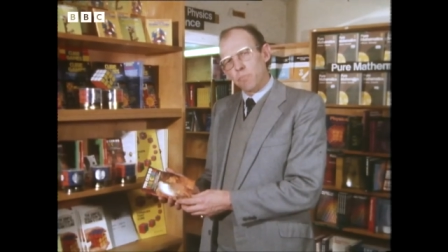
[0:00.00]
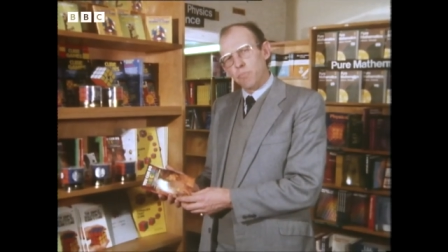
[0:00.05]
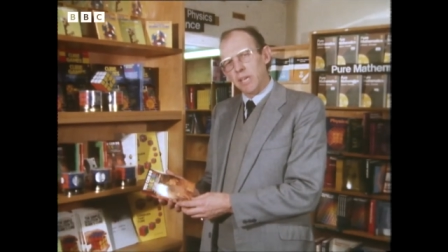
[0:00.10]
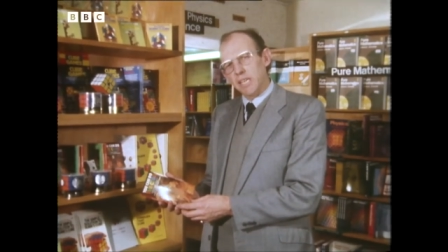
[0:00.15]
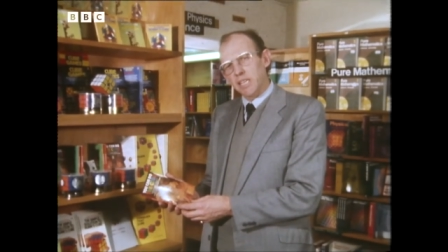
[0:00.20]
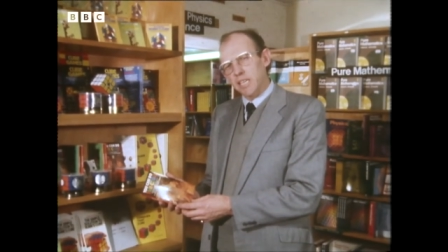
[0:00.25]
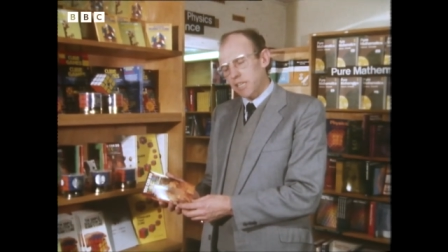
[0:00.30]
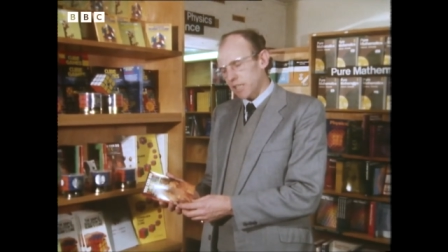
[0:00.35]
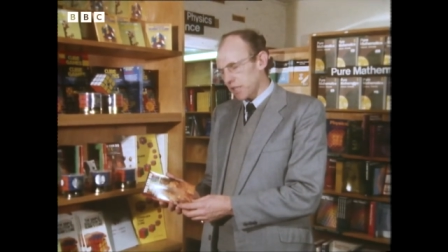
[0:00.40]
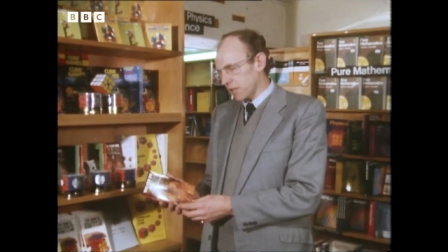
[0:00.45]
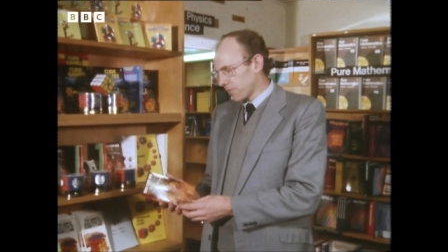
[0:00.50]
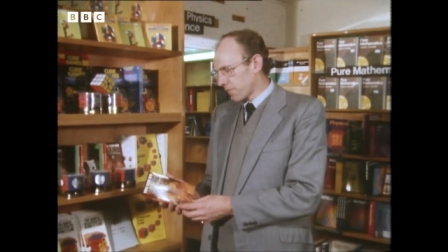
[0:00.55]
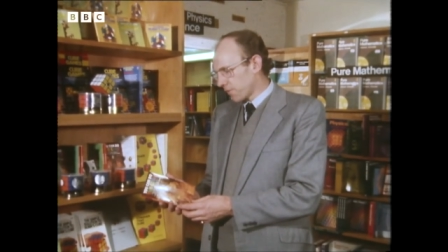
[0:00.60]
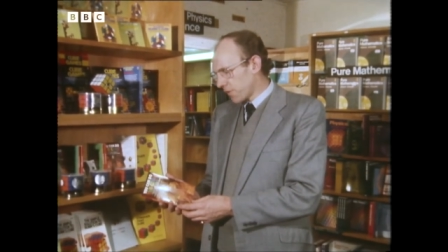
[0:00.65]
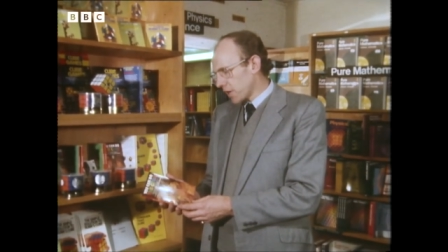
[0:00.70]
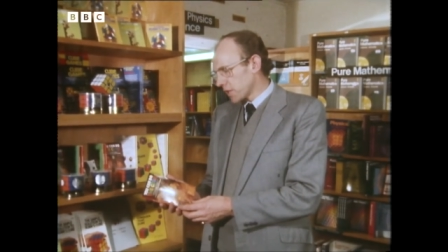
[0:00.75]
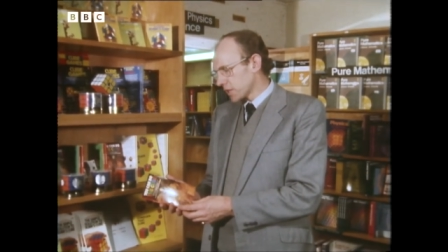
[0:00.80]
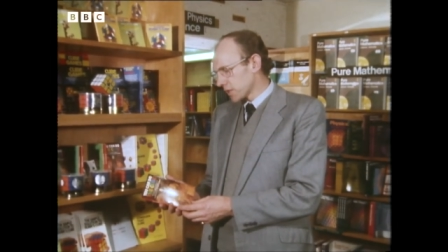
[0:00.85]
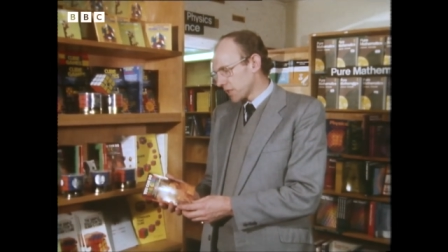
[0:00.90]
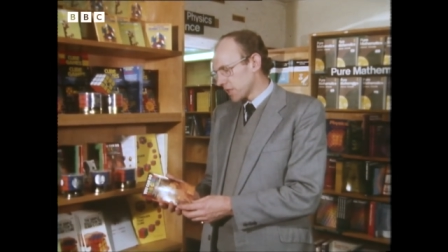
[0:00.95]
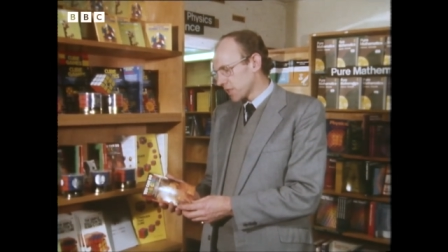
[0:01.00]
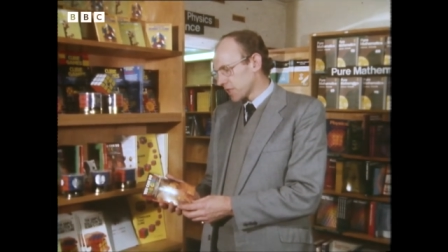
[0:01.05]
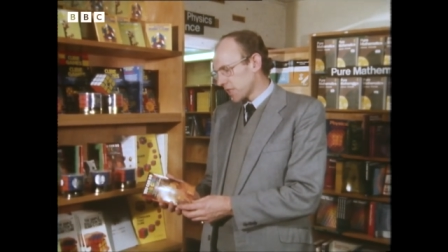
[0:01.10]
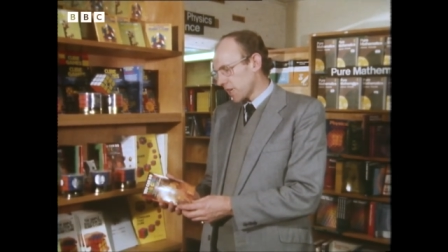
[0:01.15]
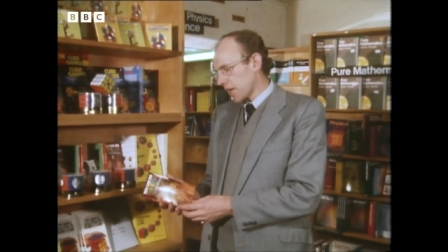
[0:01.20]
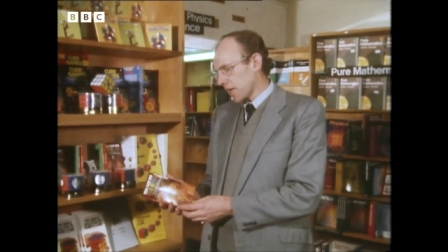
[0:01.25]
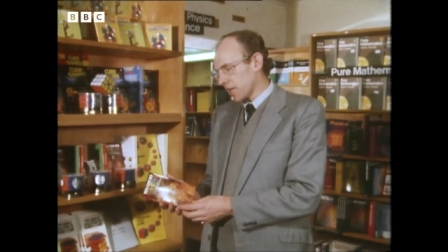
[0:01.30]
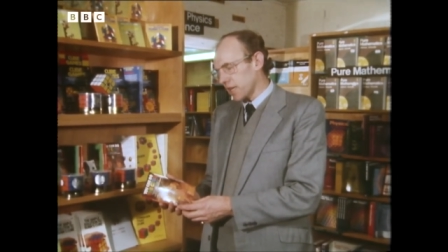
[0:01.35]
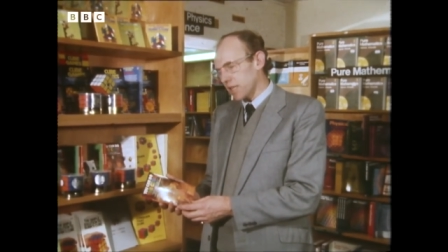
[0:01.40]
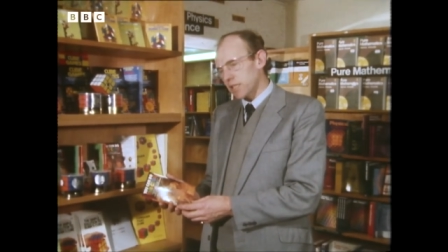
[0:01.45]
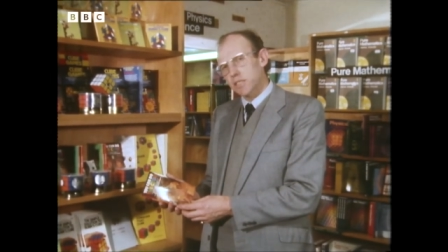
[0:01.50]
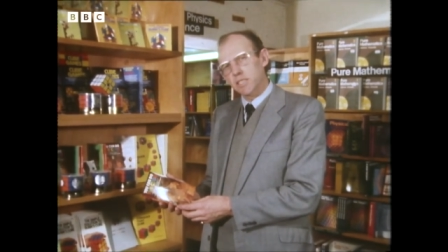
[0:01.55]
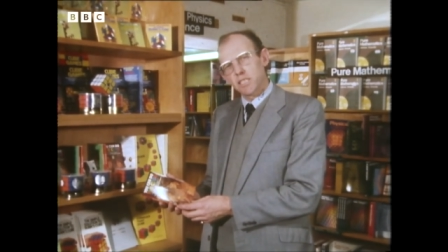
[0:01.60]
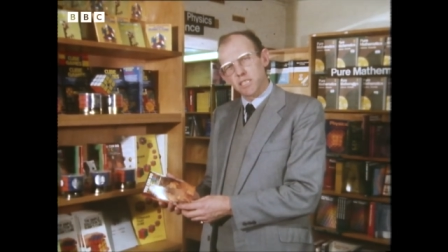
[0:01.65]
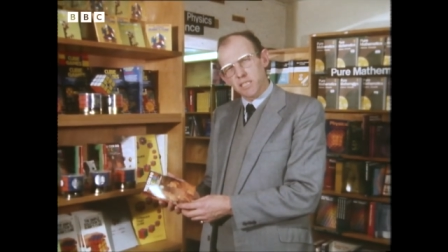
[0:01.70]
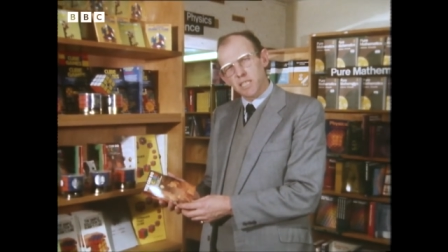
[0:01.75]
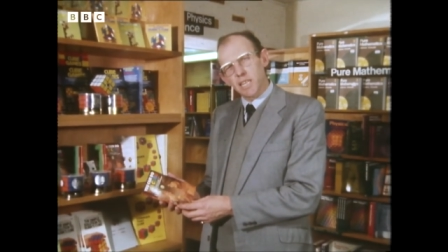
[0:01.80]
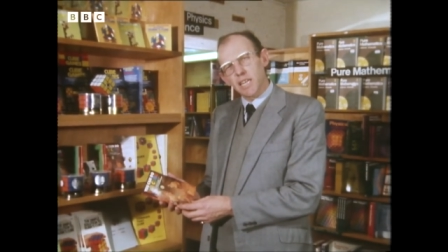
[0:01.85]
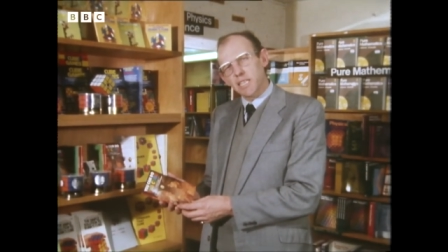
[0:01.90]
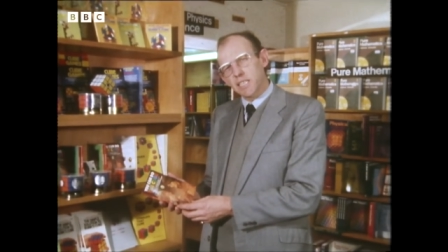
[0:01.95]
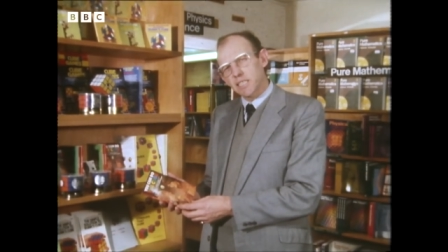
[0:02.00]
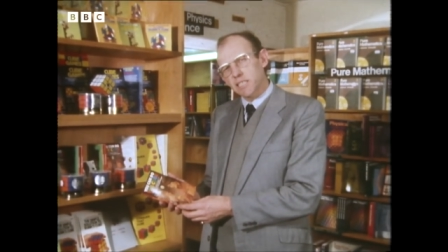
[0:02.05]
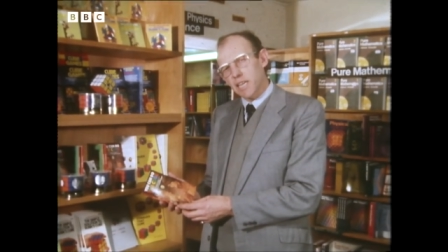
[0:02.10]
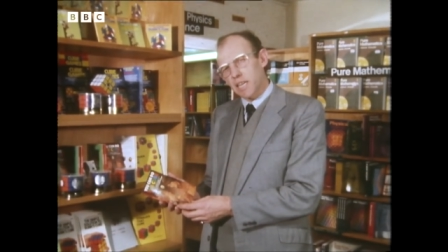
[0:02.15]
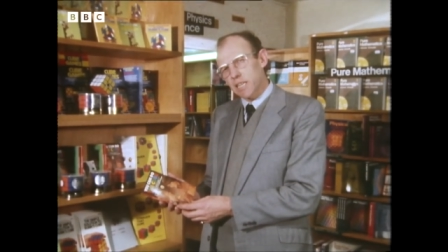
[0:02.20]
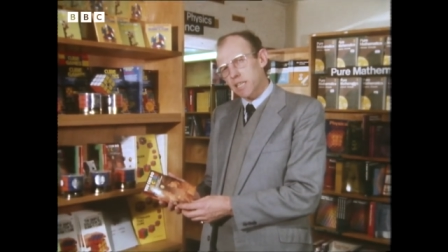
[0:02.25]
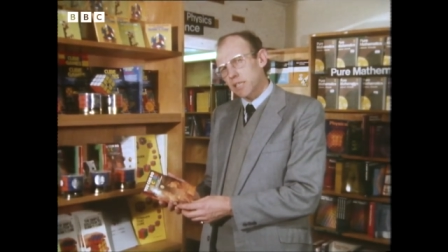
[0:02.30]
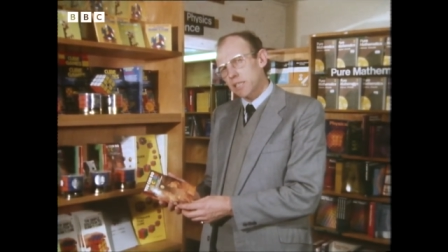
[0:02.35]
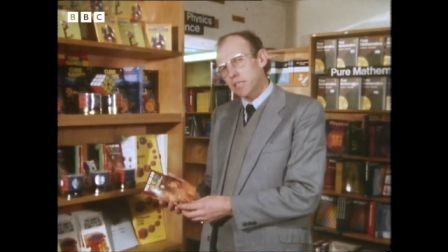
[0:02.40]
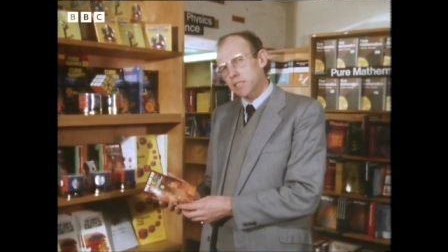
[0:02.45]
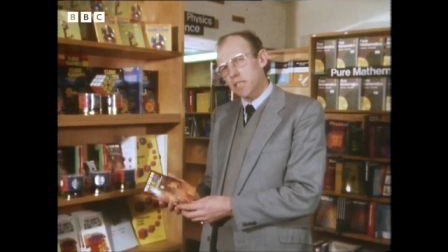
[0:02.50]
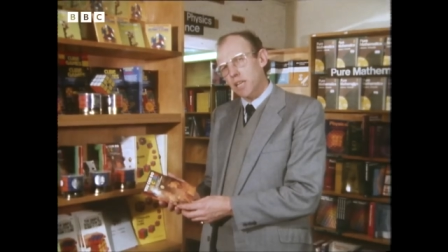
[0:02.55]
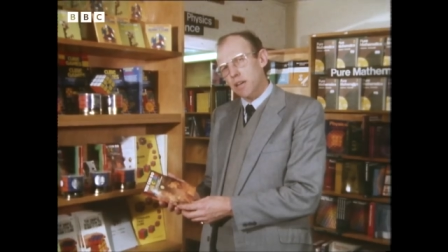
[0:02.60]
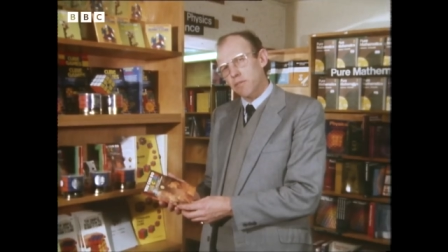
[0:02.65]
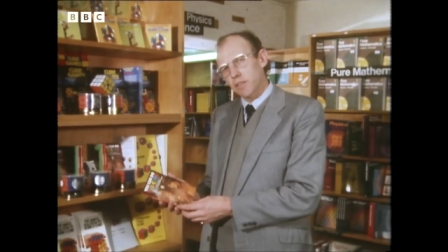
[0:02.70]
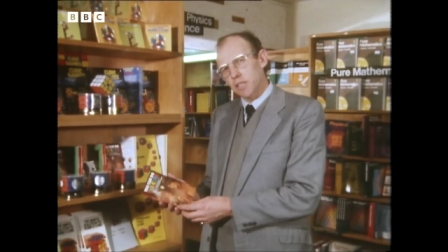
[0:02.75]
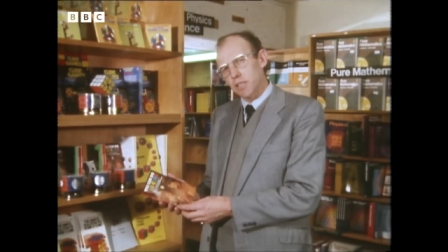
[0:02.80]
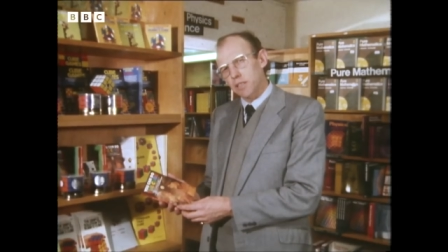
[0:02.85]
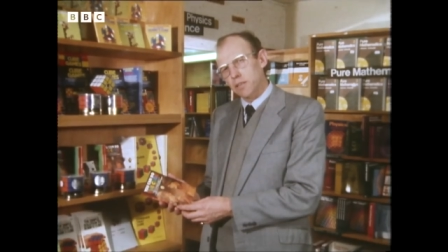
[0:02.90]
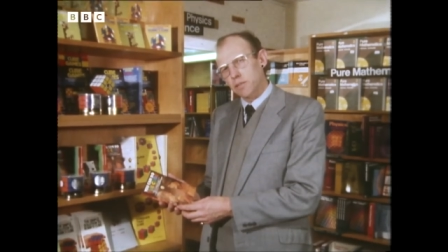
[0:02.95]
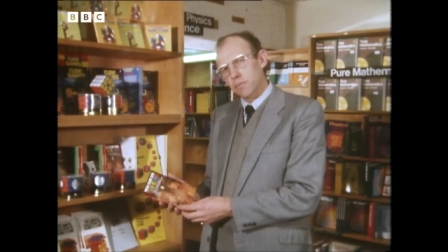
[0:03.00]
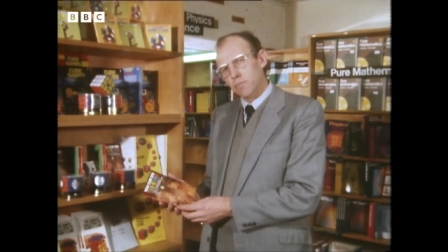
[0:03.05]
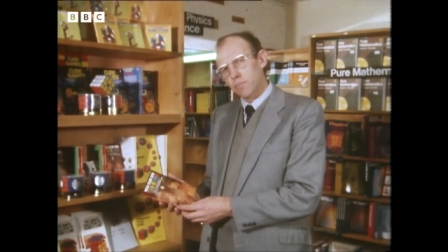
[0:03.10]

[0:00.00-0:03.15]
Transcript: making it the fastest seller since Lady Chatterley's Lover.